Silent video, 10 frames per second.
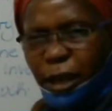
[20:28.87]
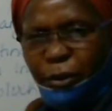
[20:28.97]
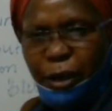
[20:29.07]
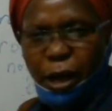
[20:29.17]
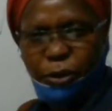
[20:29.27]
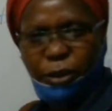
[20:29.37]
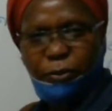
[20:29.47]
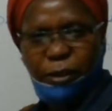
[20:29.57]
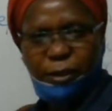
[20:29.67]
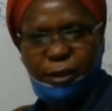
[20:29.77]
carry out
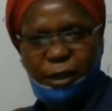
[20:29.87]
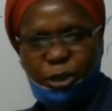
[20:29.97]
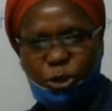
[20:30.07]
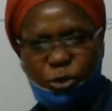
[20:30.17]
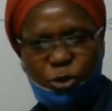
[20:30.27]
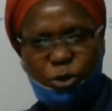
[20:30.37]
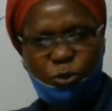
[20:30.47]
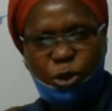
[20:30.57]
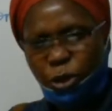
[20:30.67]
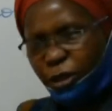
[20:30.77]
investigations,
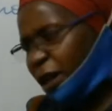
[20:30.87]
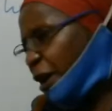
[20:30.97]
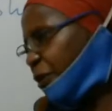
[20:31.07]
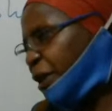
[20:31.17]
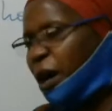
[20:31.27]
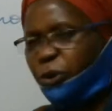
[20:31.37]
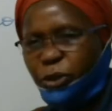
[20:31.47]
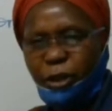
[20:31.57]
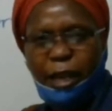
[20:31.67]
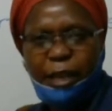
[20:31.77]
we don't carry
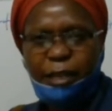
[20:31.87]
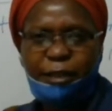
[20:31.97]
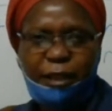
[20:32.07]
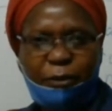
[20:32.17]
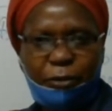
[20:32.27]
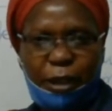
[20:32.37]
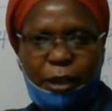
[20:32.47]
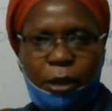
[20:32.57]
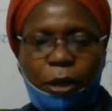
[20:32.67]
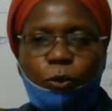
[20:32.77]
out any survey.
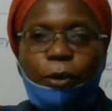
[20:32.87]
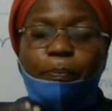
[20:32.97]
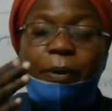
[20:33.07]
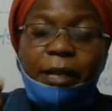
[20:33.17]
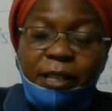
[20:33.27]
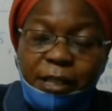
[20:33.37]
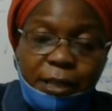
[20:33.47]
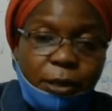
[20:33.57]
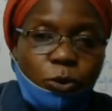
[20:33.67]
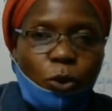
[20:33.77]
We
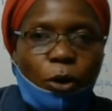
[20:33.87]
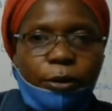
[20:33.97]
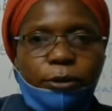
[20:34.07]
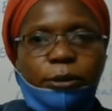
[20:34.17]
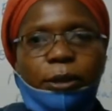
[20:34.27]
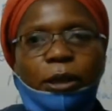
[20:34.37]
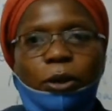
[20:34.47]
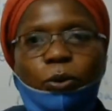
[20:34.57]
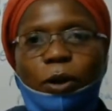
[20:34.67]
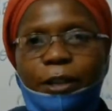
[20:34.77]
base on
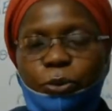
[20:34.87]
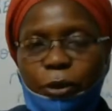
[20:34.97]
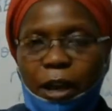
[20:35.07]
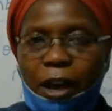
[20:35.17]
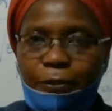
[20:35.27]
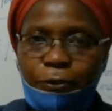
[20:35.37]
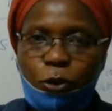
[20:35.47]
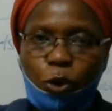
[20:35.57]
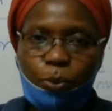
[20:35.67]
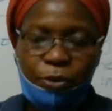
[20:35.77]
what we have
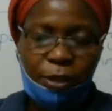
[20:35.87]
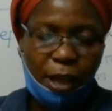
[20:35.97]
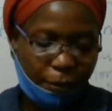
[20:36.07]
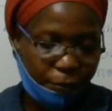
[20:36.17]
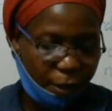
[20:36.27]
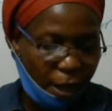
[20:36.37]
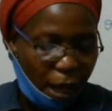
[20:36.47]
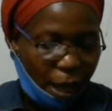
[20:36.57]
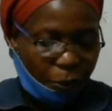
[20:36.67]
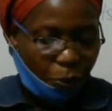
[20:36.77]
observed,
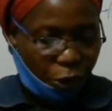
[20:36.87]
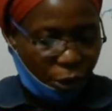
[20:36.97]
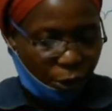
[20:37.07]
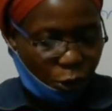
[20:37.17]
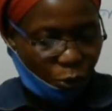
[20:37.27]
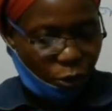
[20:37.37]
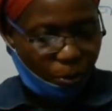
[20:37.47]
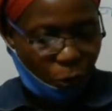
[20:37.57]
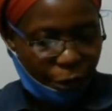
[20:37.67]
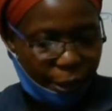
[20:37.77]
and we shall
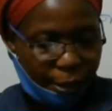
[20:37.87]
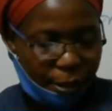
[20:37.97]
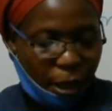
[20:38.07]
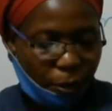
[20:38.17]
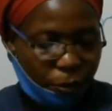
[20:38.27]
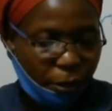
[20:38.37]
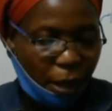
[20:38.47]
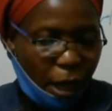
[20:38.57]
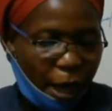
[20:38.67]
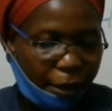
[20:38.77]
scribble it down
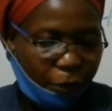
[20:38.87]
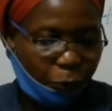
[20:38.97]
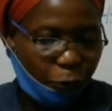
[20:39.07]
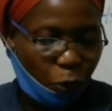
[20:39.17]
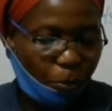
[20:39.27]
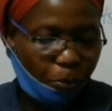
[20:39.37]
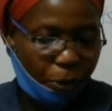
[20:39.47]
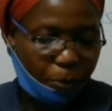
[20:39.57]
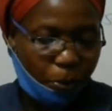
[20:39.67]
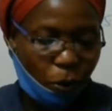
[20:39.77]
and inform
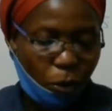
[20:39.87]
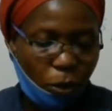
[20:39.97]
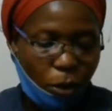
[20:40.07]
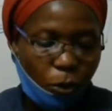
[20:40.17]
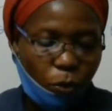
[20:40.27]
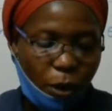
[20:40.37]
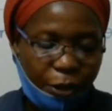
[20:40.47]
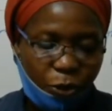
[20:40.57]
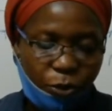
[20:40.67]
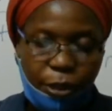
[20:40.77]
people
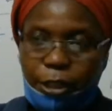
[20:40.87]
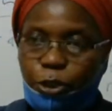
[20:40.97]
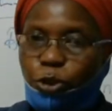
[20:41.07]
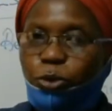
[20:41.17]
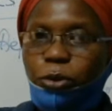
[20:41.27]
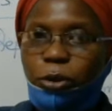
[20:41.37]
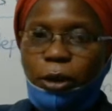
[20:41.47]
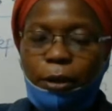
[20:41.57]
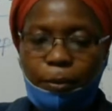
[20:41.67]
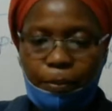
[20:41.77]
what really
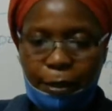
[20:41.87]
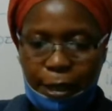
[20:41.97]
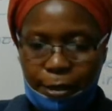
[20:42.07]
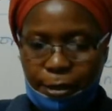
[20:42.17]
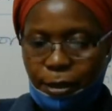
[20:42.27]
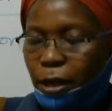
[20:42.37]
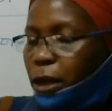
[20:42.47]
took place.